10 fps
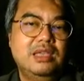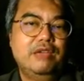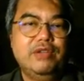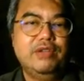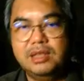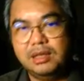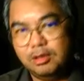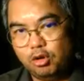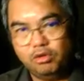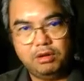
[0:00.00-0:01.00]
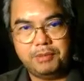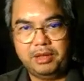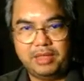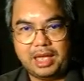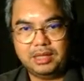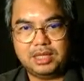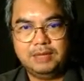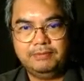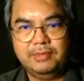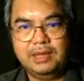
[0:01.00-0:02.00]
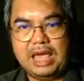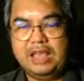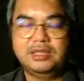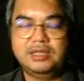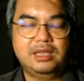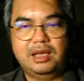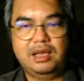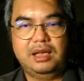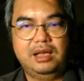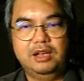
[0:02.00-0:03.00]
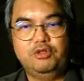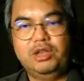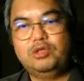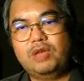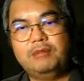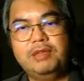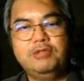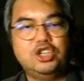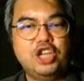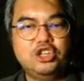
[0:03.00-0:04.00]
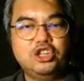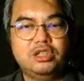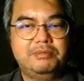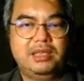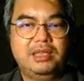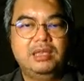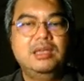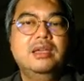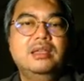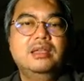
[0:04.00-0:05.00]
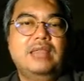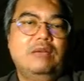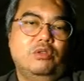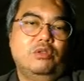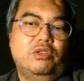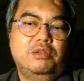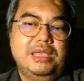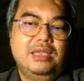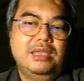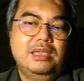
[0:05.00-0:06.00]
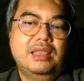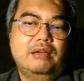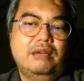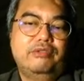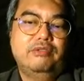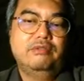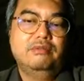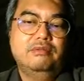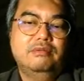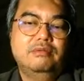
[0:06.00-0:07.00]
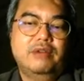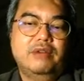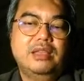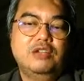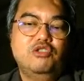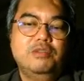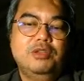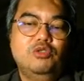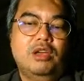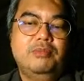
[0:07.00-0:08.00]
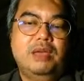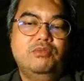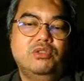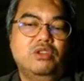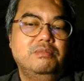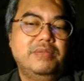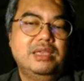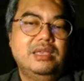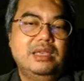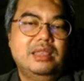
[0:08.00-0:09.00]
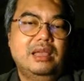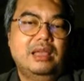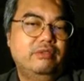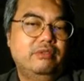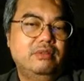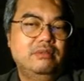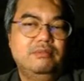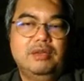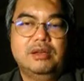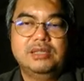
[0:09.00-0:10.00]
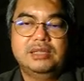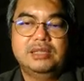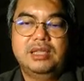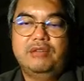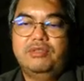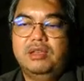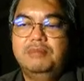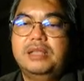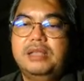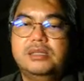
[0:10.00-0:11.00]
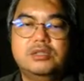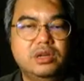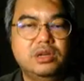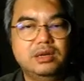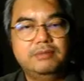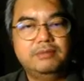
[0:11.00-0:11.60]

If he didn't know about that and he just agreed to help them to change the money, that would not be enough, right? The agreement to help them would not be enough because it doesn't have the mens rea.